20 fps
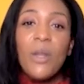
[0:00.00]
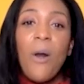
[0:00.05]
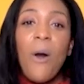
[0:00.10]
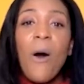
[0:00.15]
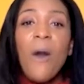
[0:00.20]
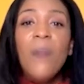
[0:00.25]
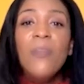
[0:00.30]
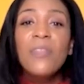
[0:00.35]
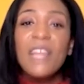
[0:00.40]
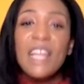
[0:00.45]

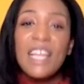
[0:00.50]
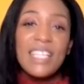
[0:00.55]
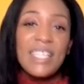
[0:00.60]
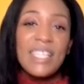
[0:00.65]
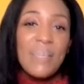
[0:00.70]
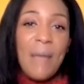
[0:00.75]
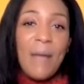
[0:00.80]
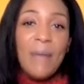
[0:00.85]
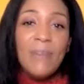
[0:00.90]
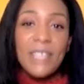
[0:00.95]
all things
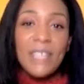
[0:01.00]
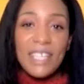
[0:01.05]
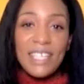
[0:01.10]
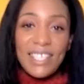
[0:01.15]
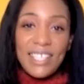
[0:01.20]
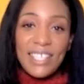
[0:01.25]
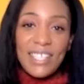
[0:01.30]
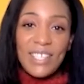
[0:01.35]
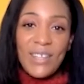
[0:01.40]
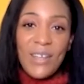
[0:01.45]
about
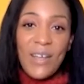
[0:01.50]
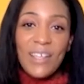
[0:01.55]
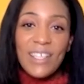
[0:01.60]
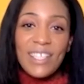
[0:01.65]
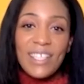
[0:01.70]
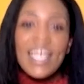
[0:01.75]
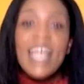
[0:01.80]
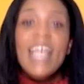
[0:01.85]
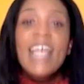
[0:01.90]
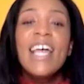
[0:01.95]
Justice
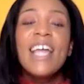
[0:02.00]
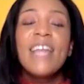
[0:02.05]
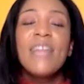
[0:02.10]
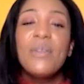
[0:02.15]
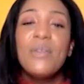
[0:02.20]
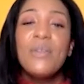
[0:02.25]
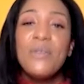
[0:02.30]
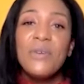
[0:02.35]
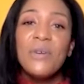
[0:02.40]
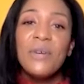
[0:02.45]
Talks and the
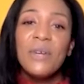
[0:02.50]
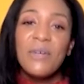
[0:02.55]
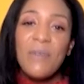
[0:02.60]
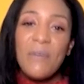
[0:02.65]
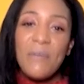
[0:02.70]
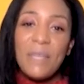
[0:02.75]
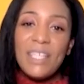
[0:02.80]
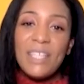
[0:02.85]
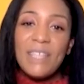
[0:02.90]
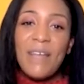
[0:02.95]
New York
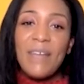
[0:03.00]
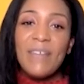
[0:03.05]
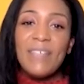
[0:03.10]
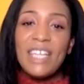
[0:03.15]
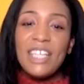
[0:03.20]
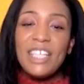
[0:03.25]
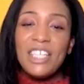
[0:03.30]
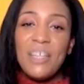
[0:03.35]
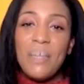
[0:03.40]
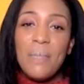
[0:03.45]
Women's
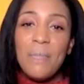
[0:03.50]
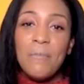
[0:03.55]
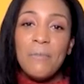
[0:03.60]
Foundation.